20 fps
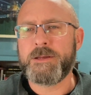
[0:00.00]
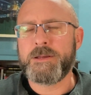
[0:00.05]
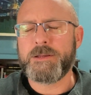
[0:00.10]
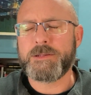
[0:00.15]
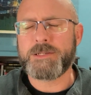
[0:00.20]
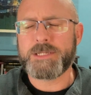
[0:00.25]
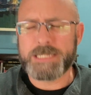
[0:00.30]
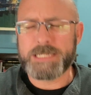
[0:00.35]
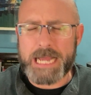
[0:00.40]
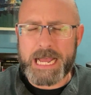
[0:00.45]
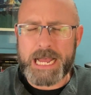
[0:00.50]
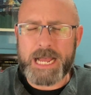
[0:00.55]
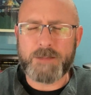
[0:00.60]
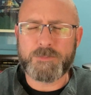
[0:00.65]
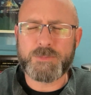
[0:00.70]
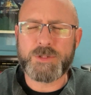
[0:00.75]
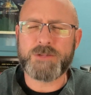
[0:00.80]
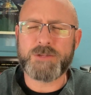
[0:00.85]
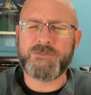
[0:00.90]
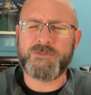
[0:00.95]

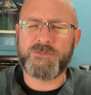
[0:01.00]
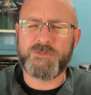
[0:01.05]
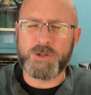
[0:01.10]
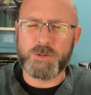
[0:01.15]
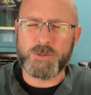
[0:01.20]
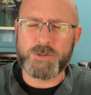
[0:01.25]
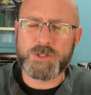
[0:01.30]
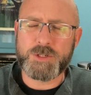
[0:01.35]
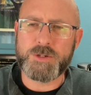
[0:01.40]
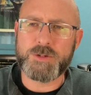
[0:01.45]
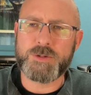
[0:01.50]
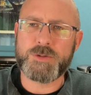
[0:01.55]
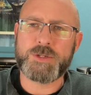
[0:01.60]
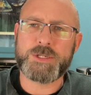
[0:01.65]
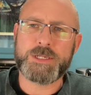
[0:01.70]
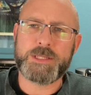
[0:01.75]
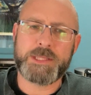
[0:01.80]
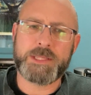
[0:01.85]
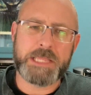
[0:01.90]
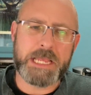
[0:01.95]
Stops, it filters,
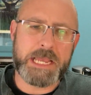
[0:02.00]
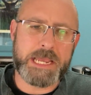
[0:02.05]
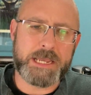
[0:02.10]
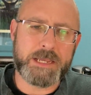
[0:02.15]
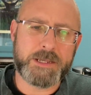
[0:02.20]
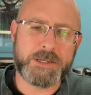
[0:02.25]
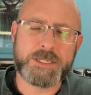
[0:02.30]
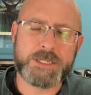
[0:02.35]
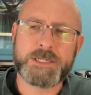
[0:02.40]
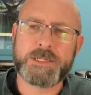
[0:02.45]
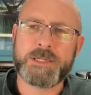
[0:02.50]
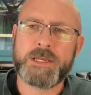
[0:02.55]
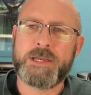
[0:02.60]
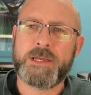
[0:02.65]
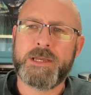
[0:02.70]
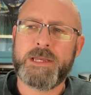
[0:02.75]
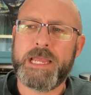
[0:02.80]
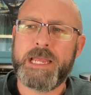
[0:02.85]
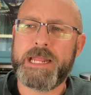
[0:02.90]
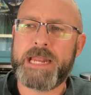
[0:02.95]
it thinks,
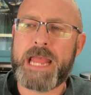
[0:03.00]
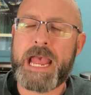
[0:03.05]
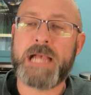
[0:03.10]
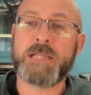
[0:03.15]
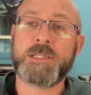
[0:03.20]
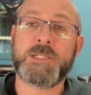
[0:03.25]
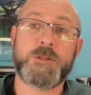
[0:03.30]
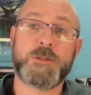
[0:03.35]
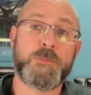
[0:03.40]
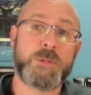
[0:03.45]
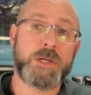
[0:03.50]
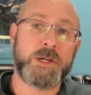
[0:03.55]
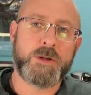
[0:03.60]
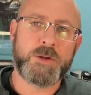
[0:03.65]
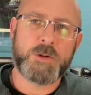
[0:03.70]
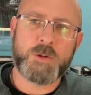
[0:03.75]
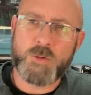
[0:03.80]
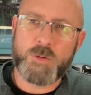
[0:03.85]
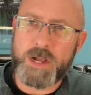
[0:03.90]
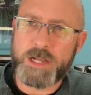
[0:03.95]
it asks the
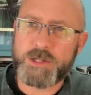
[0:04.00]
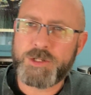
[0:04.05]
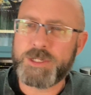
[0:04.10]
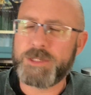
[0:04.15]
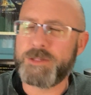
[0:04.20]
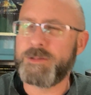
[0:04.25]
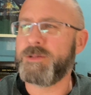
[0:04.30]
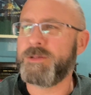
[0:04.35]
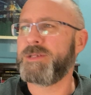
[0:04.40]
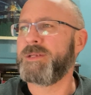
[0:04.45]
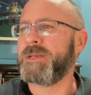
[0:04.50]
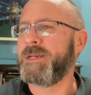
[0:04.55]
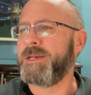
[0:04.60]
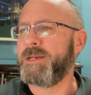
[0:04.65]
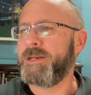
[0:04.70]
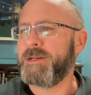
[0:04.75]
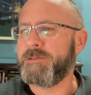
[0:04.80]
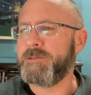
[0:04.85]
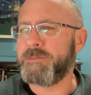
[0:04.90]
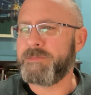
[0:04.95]
bigger questions
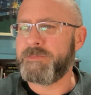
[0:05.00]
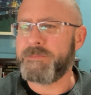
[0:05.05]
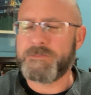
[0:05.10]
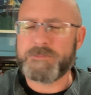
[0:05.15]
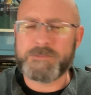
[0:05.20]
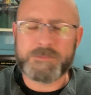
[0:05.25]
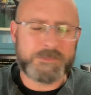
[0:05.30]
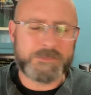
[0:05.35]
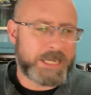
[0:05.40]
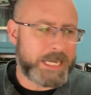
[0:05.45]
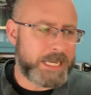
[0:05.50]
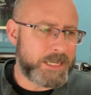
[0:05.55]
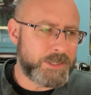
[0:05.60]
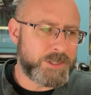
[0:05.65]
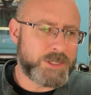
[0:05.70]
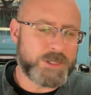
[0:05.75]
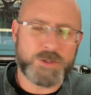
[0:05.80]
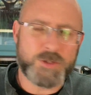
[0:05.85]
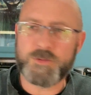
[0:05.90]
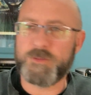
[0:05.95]
how
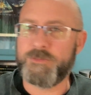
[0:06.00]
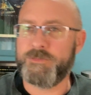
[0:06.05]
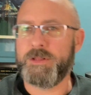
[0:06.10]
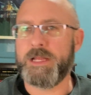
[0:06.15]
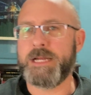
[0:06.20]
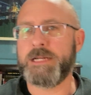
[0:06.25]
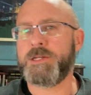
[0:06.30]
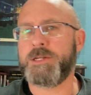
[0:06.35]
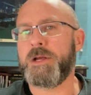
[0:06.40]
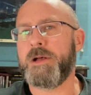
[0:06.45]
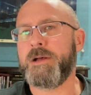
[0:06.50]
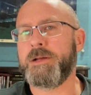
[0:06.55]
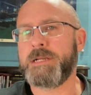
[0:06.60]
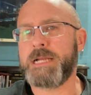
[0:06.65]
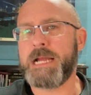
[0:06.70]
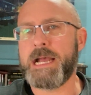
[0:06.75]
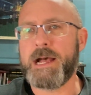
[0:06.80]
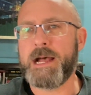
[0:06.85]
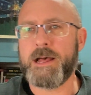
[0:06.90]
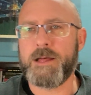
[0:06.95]
does this reflect on
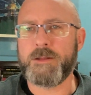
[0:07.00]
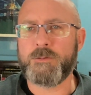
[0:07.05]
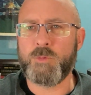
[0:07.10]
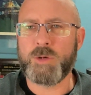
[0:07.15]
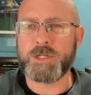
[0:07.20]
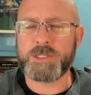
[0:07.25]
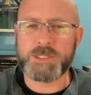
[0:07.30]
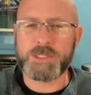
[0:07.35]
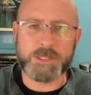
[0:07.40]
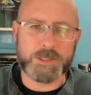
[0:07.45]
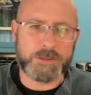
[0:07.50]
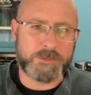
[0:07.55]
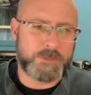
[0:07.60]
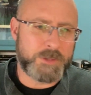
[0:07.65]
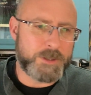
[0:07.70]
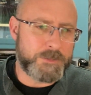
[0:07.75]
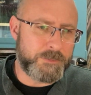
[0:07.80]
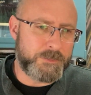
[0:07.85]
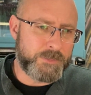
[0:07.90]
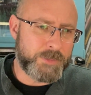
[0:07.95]
God? What's the,
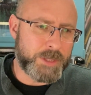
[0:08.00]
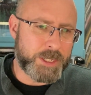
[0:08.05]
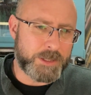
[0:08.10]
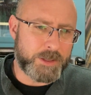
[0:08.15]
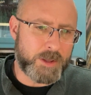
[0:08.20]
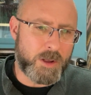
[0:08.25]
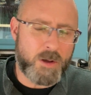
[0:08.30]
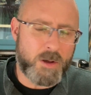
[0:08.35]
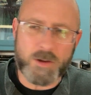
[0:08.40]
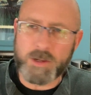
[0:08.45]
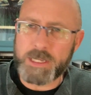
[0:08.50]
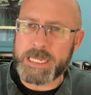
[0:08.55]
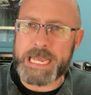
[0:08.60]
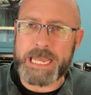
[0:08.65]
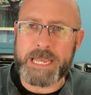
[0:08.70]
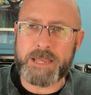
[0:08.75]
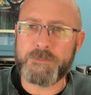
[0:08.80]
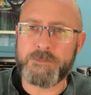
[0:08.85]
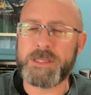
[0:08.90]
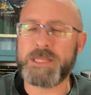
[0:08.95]
the, the long
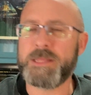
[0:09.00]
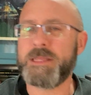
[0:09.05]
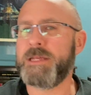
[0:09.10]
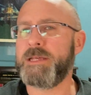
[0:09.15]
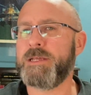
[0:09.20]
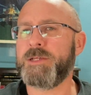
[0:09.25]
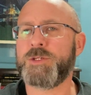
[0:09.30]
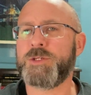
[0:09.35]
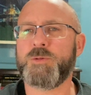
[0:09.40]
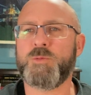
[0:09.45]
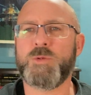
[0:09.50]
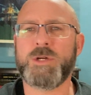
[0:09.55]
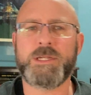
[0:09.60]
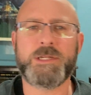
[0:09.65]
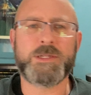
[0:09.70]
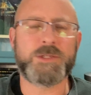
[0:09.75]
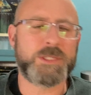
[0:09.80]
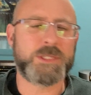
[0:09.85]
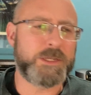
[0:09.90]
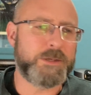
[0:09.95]
game in this? What
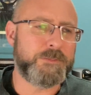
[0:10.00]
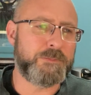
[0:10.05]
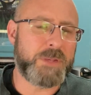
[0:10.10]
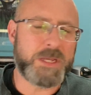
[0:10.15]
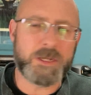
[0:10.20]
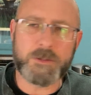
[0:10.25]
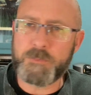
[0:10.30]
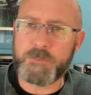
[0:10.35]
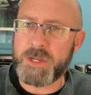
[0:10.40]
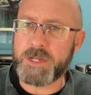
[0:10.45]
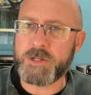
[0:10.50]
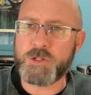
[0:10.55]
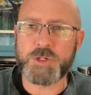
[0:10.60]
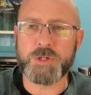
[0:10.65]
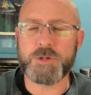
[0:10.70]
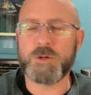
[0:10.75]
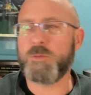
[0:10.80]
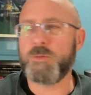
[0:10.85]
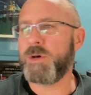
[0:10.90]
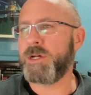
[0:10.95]
is the big
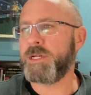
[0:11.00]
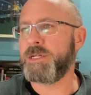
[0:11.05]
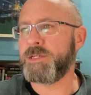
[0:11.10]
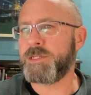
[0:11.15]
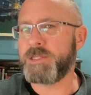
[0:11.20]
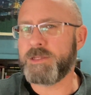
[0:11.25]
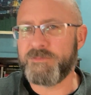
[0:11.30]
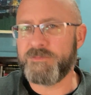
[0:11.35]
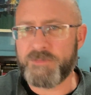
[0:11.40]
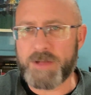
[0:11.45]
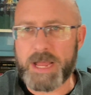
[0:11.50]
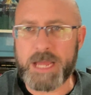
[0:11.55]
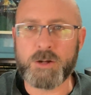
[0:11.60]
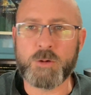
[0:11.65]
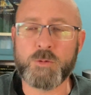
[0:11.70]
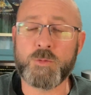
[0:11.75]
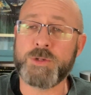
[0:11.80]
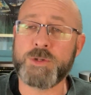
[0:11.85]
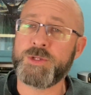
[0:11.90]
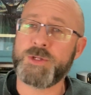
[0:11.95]
picture? What is the
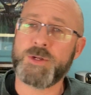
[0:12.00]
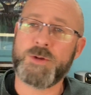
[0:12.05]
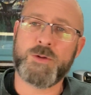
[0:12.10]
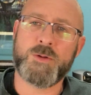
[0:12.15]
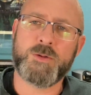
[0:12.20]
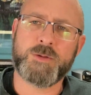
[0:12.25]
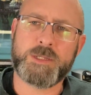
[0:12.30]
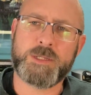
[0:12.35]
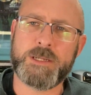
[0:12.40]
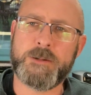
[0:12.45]
final result?